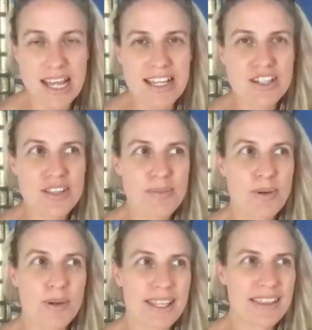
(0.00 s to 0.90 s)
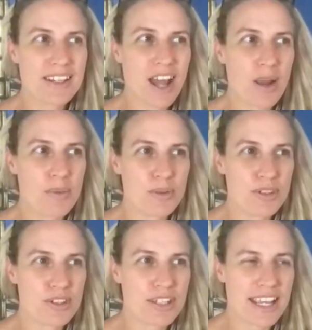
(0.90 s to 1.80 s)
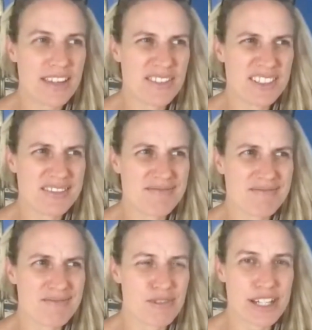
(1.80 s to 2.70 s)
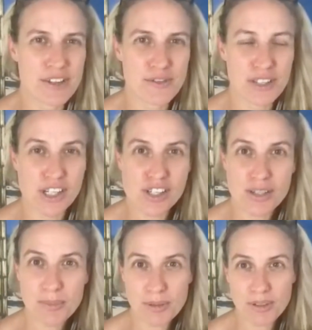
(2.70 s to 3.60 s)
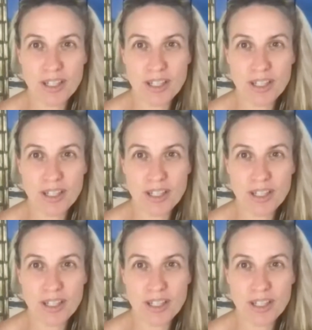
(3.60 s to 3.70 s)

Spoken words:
to the point that I wouldn't even read a fiction book.